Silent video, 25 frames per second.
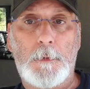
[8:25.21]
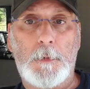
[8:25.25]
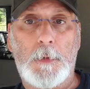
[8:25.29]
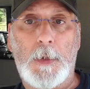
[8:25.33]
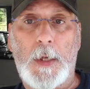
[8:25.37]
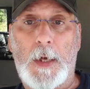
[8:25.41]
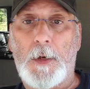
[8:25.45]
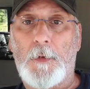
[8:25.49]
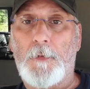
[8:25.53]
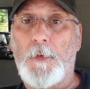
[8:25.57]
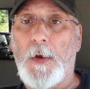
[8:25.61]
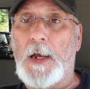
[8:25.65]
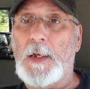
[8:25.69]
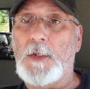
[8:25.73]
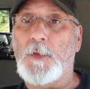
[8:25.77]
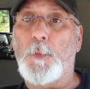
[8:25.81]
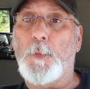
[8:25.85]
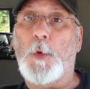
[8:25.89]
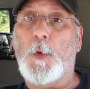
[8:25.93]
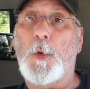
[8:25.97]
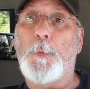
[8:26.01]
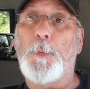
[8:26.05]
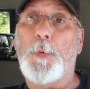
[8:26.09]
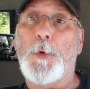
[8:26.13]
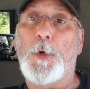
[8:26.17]
not
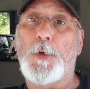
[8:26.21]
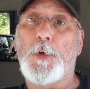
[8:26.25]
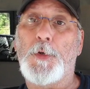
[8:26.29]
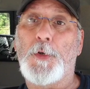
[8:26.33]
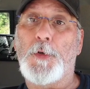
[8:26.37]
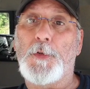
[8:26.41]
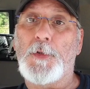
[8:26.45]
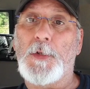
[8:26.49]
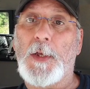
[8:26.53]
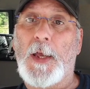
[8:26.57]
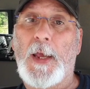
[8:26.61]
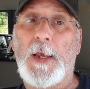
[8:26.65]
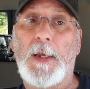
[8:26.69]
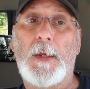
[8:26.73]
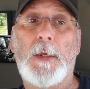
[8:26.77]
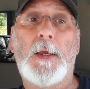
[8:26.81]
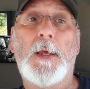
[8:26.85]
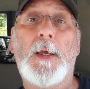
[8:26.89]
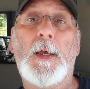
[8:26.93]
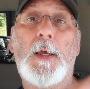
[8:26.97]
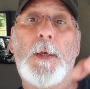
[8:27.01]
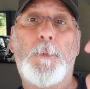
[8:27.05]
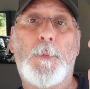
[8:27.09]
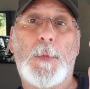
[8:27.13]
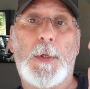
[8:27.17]
advisable to put in your tank,
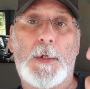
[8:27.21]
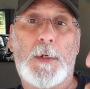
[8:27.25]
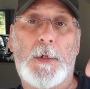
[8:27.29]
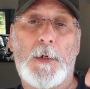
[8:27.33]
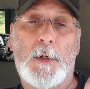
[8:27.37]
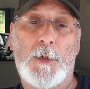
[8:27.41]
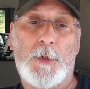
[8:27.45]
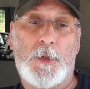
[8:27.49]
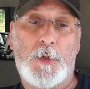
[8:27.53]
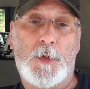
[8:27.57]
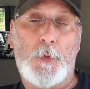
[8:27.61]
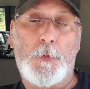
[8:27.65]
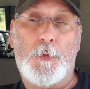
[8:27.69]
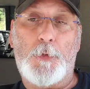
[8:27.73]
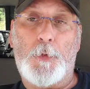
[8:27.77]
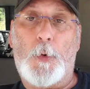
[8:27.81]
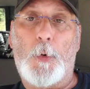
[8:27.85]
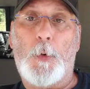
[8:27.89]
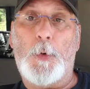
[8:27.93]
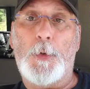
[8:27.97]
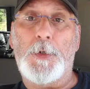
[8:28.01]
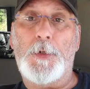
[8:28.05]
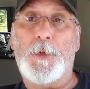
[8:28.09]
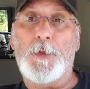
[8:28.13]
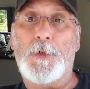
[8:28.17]
because you
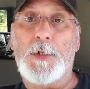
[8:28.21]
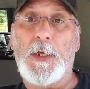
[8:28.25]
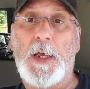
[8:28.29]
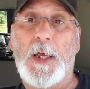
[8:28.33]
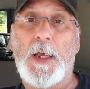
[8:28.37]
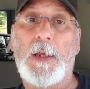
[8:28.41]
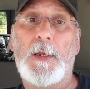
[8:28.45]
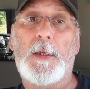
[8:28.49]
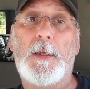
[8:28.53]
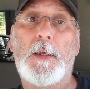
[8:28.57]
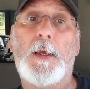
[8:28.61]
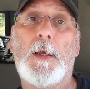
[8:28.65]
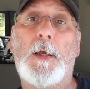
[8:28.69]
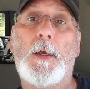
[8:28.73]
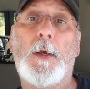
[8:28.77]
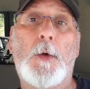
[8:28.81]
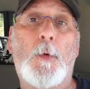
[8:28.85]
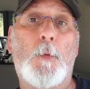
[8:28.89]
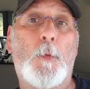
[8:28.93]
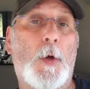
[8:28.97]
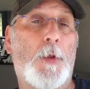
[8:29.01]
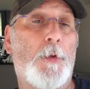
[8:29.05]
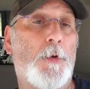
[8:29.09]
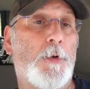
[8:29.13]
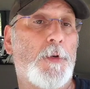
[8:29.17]
throw it in your tank,
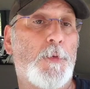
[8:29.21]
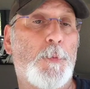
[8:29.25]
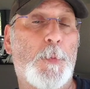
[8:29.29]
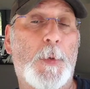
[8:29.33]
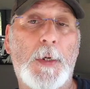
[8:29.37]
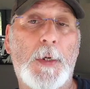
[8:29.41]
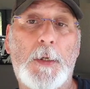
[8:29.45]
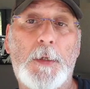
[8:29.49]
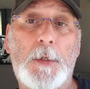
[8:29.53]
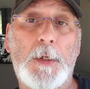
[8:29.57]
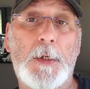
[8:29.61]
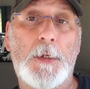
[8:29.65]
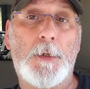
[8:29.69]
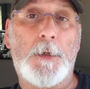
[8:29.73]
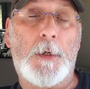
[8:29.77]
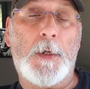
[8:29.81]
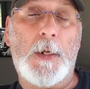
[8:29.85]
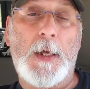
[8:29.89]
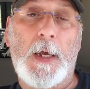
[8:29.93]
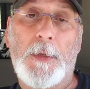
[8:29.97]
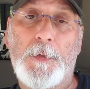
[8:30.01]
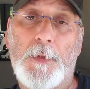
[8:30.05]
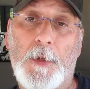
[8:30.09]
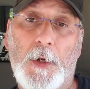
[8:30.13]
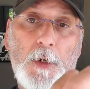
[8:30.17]
whether it's been cleaned or
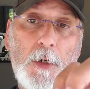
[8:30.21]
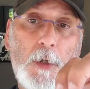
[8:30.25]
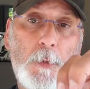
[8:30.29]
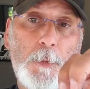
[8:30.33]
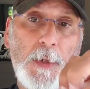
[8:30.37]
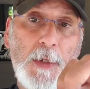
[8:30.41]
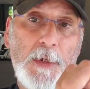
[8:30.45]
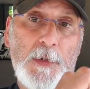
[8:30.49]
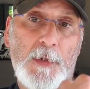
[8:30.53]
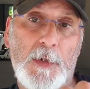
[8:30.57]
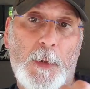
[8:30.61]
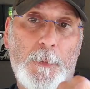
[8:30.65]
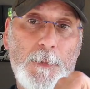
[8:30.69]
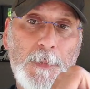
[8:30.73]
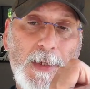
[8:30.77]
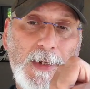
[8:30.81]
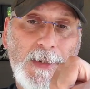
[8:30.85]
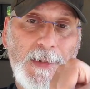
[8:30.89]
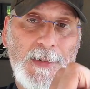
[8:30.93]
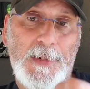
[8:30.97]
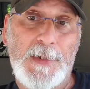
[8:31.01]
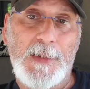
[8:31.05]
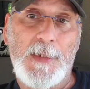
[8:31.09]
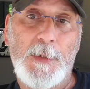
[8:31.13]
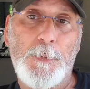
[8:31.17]
not, there could be
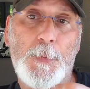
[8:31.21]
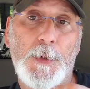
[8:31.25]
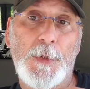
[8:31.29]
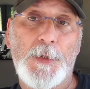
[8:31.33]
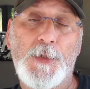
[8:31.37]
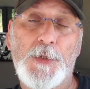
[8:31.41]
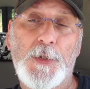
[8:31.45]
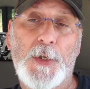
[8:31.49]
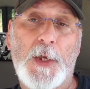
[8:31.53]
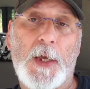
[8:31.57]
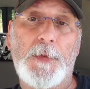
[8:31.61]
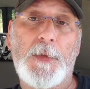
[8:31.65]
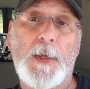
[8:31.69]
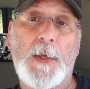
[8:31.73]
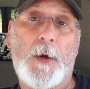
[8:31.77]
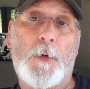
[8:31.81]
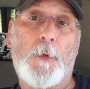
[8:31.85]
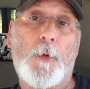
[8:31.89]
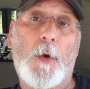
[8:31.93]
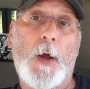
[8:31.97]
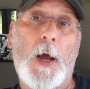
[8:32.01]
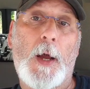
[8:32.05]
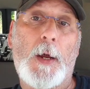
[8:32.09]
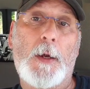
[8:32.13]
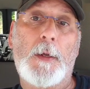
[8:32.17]
something deep inside that
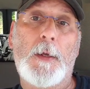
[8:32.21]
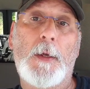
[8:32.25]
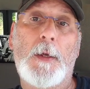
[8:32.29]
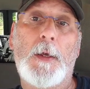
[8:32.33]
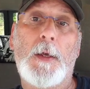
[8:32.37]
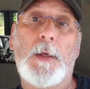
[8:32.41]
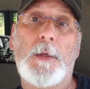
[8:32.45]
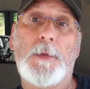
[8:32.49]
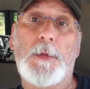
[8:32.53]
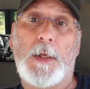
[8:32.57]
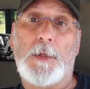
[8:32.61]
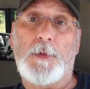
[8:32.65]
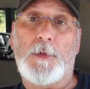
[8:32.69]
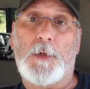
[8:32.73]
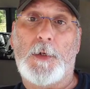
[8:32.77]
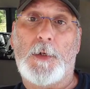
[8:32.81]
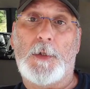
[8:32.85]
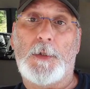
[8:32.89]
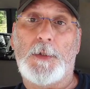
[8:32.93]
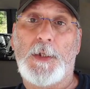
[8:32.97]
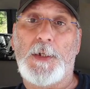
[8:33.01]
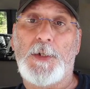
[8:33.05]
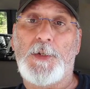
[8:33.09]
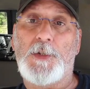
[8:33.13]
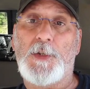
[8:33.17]
rock that's going
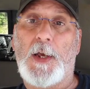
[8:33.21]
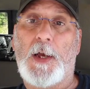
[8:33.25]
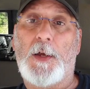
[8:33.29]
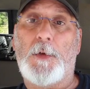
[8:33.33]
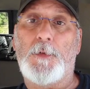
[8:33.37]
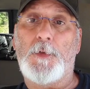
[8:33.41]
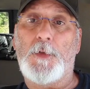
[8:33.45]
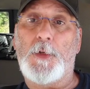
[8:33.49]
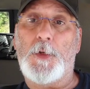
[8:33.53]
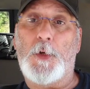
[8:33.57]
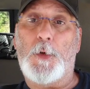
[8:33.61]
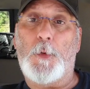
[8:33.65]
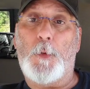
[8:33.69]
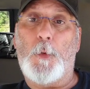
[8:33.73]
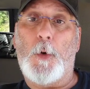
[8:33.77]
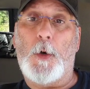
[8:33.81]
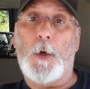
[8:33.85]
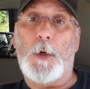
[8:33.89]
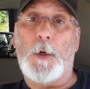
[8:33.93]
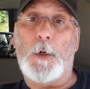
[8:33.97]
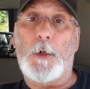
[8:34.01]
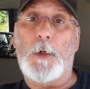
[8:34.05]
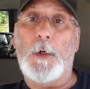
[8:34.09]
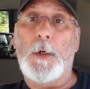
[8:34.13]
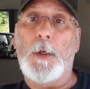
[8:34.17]
to leach out into your
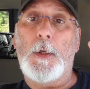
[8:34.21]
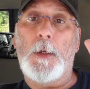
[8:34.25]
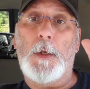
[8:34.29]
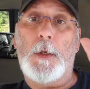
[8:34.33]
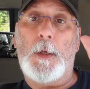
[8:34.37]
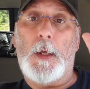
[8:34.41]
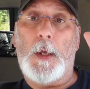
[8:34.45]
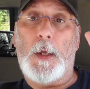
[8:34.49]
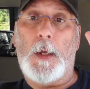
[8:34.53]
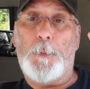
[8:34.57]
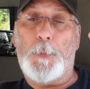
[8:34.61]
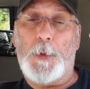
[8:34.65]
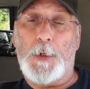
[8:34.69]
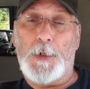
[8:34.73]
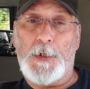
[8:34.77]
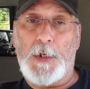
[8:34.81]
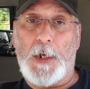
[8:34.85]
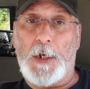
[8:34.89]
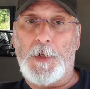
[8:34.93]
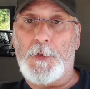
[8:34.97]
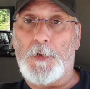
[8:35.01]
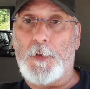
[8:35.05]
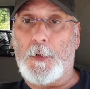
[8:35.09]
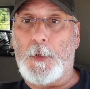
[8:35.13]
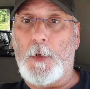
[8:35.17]
water and
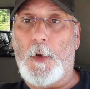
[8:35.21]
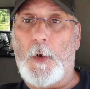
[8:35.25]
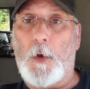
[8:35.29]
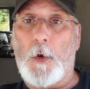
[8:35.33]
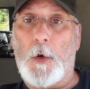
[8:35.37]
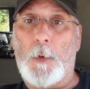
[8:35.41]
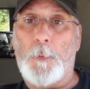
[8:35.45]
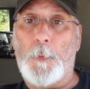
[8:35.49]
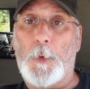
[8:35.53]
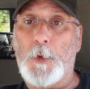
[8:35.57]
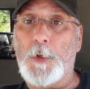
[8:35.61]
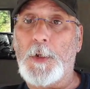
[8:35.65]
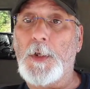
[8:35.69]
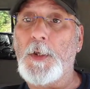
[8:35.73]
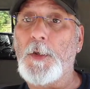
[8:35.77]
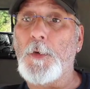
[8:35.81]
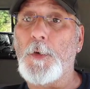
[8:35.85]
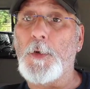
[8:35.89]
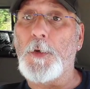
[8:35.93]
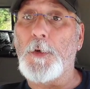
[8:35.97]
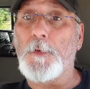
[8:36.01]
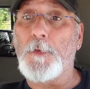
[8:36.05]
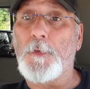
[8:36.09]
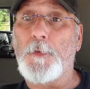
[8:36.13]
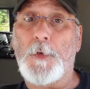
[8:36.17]
potentially harm or kill
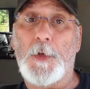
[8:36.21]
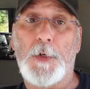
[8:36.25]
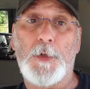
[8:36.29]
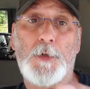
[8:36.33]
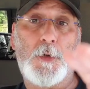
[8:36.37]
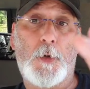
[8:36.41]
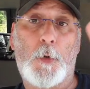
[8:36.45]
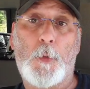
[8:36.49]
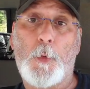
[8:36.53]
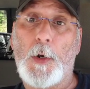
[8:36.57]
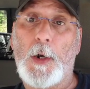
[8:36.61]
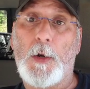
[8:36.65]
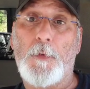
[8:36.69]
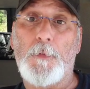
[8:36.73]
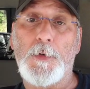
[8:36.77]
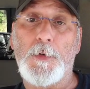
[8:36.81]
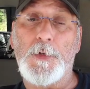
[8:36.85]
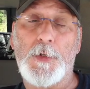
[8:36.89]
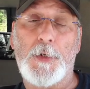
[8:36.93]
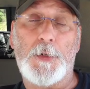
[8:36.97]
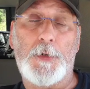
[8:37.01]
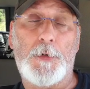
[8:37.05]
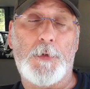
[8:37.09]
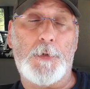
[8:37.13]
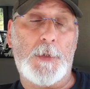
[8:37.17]
your fish or whatever's
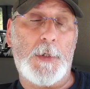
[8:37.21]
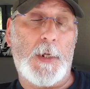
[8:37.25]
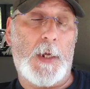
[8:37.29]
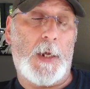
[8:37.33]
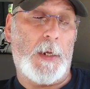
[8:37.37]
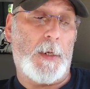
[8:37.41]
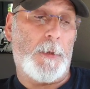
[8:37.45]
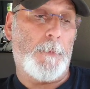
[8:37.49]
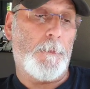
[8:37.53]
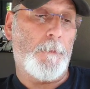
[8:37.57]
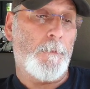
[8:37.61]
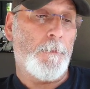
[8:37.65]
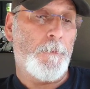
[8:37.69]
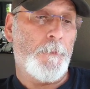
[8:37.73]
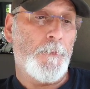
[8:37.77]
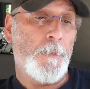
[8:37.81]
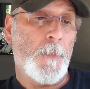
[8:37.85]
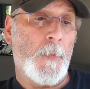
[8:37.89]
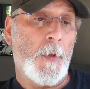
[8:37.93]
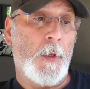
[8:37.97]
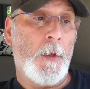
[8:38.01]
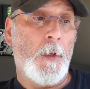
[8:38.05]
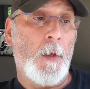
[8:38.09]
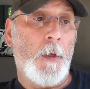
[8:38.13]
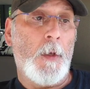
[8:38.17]
in your tank.
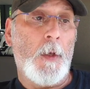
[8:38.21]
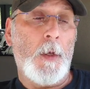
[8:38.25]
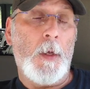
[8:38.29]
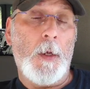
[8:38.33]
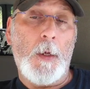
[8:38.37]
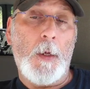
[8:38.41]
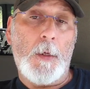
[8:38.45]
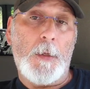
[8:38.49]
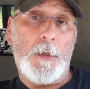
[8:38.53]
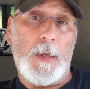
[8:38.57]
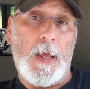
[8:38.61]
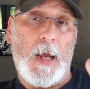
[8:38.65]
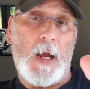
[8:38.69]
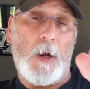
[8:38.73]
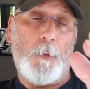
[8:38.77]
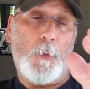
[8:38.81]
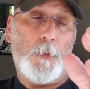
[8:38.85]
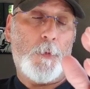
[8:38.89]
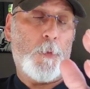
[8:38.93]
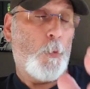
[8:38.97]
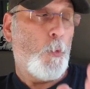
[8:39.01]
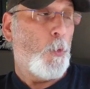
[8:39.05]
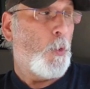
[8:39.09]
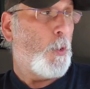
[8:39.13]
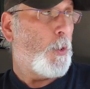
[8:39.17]
Now
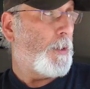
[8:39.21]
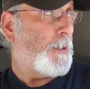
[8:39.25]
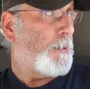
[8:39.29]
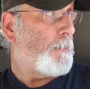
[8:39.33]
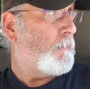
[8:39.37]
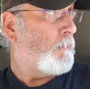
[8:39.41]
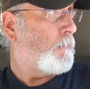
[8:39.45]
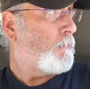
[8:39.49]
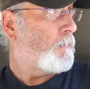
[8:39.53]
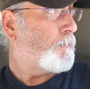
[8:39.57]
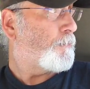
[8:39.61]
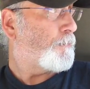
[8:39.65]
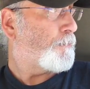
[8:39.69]
with wood,